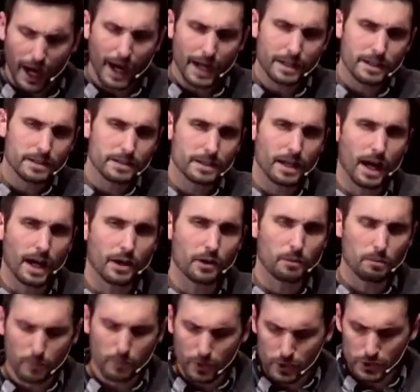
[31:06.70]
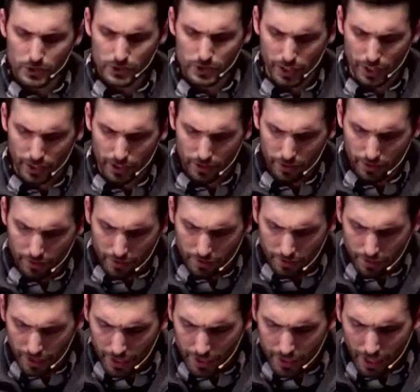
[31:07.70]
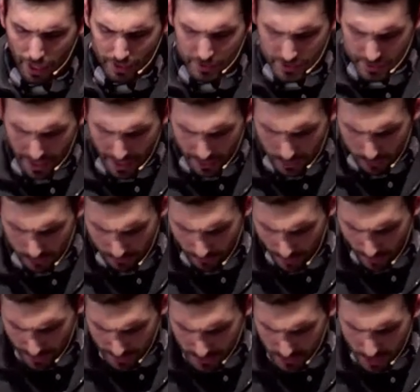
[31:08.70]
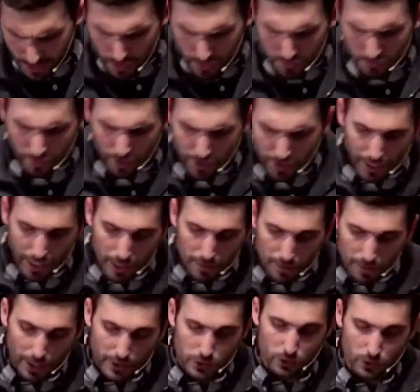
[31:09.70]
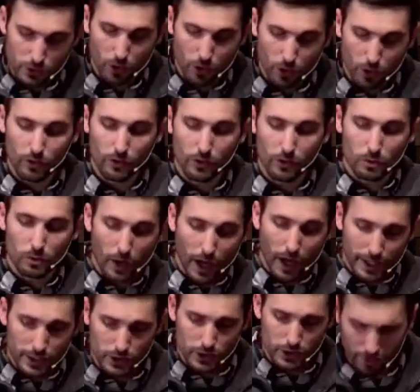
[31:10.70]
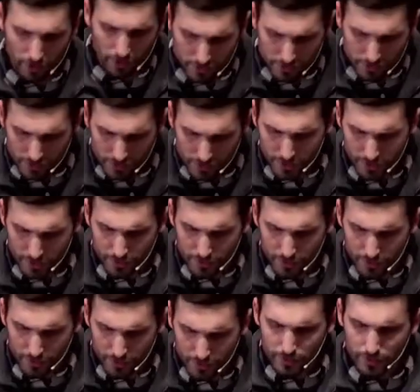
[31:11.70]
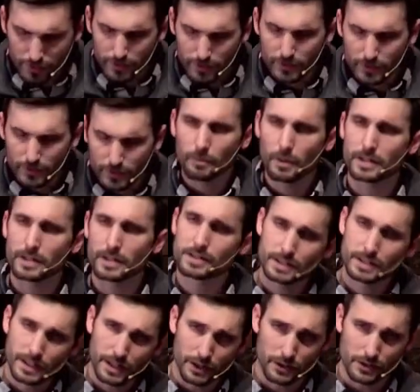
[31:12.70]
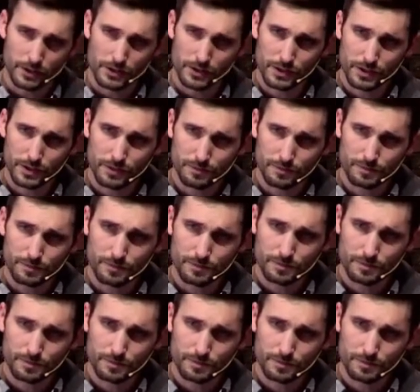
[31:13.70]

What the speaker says: I desire mercy and not sacrifice, for I came not to call the righteous, but sinners.